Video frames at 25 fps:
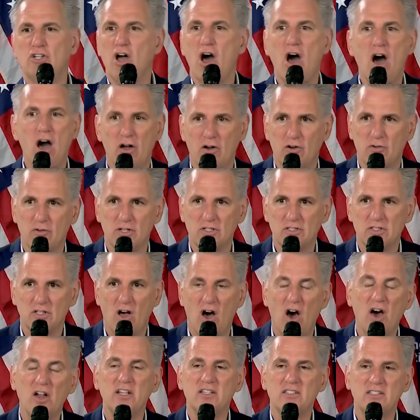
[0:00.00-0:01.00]
Congress
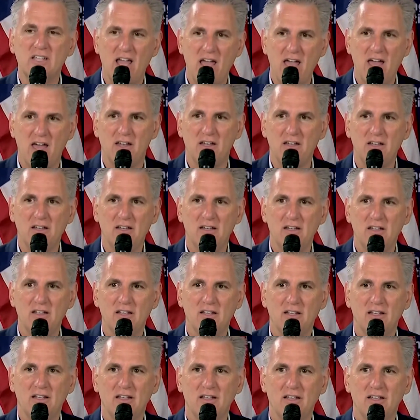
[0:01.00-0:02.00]
on its head
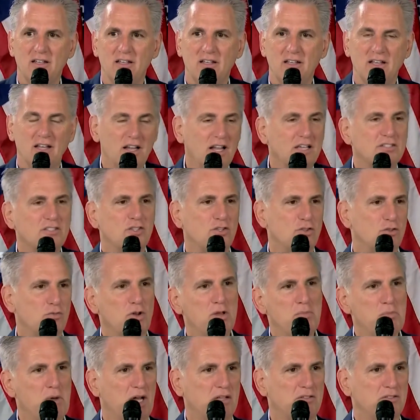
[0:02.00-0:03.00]
in less than
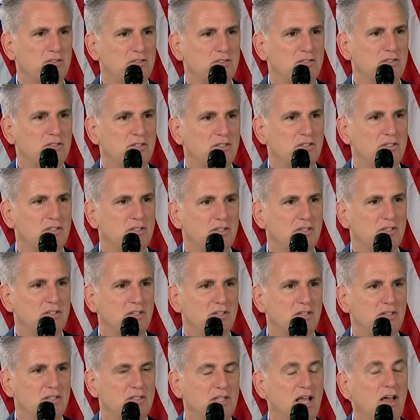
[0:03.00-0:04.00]
3 months.
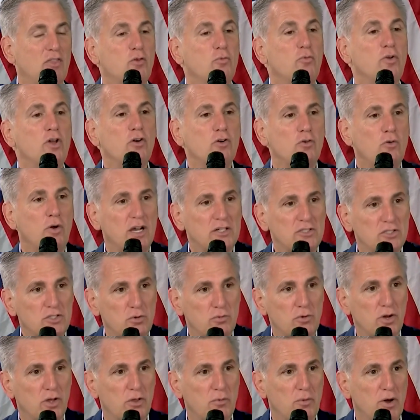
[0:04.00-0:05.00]
Now, the real question
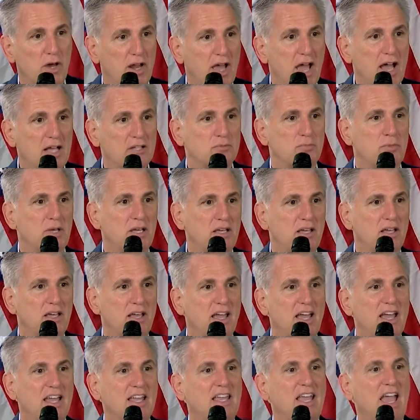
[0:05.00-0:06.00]
you really want to ask me,
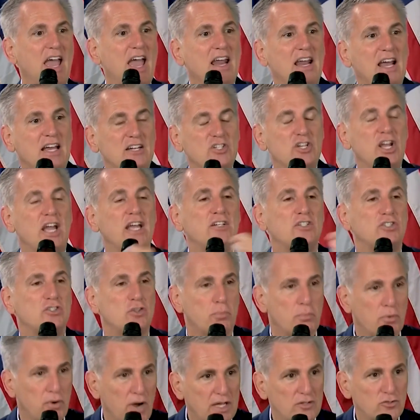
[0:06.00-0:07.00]
can I change
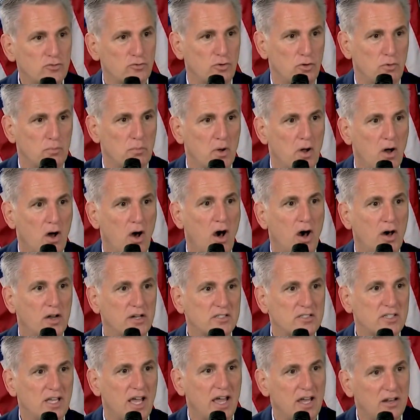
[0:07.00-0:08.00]
the press room on
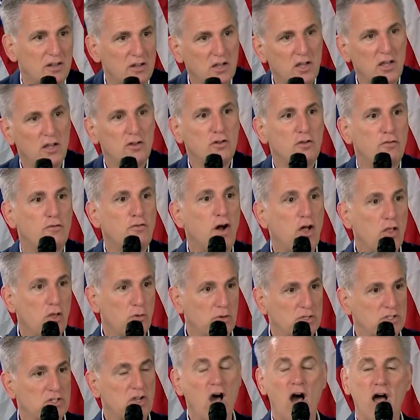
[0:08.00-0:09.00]
its head to follow
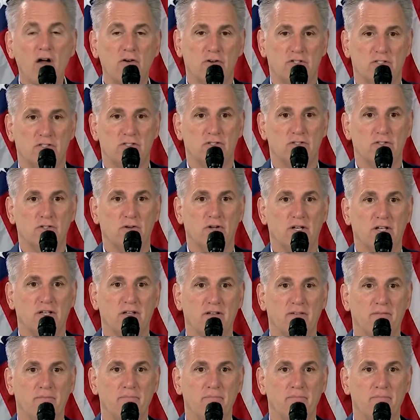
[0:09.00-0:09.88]
what Congress is doing?